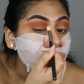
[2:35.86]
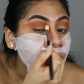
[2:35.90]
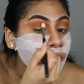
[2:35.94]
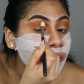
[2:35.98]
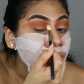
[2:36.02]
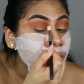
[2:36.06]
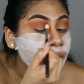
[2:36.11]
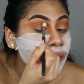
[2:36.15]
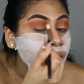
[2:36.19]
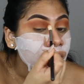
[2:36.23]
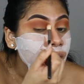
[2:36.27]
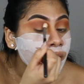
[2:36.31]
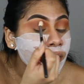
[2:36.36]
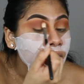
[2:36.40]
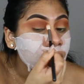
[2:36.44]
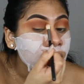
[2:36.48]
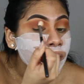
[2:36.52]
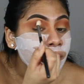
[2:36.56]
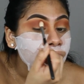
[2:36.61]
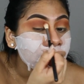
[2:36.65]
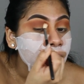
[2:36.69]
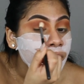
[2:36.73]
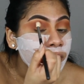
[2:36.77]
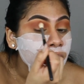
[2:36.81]
on
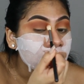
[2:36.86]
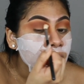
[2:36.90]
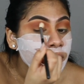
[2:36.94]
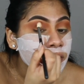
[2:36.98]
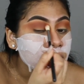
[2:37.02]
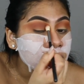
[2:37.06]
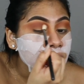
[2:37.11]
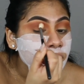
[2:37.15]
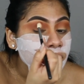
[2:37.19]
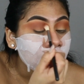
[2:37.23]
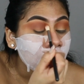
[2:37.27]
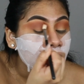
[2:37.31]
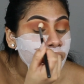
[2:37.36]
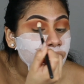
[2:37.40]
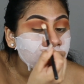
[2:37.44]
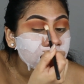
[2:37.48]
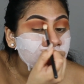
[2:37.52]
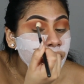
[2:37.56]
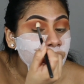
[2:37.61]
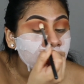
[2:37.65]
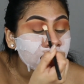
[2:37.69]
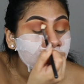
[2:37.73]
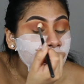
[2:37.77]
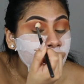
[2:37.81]
there, but this is actually
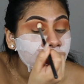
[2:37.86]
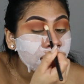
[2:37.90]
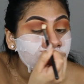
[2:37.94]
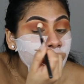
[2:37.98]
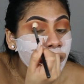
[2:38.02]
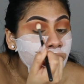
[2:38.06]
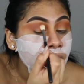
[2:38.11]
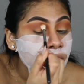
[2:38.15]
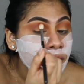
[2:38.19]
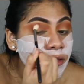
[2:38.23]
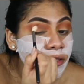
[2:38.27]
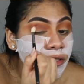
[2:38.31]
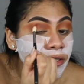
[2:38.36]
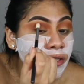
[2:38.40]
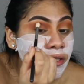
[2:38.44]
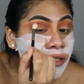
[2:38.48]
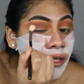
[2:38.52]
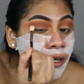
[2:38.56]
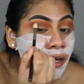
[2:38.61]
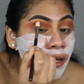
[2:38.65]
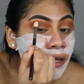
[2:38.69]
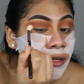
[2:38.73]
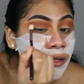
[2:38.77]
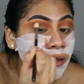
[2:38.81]
going to be the
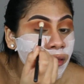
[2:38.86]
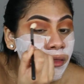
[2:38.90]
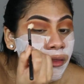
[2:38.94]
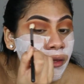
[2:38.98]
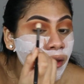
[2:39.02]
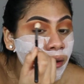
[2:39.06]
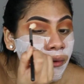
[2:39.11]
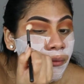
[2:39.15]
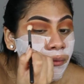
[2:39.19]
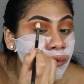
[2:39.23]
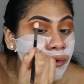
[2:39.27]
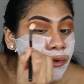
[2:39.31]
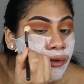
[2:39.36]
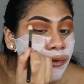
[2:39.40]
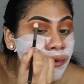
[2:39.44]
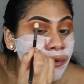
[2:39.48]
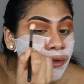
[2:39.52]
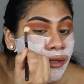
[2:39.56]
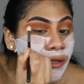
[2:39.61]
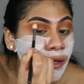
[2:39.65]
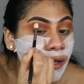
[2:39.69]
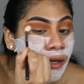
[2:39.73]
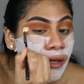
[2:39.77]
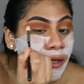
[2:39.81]
shade that will
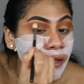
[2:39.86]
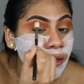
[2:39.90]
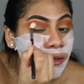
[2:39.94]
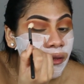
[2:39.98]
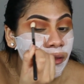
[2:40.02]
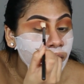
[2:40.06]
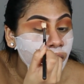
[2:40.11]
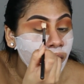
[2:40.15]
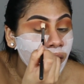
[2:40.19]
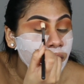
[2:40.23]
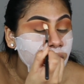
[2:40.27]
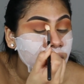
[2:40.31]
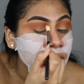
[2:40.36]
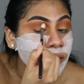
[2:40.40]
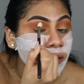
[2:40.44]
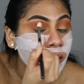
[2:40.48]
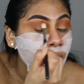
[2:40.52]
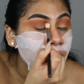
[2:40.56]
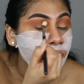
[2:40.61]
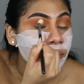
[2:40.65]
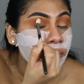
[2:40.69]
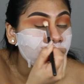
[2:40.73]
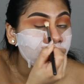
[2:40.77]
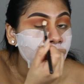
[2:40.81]
create that
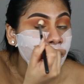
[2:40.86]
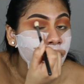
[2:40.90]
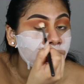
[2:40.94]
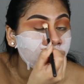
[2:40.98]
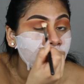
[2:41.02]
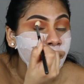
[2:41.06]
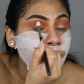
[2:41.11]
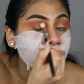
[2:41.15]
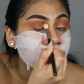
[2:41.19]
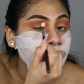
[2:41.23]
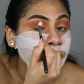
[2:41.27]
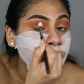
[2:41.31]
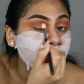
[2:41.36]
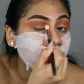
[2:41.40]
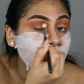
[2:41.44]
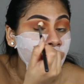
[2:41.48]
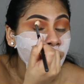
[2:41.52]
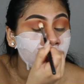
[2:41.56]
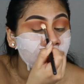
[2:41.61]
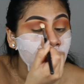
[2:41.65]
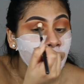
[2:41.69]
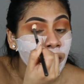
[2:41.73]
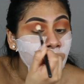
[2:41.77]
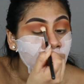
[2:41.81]
depth before we start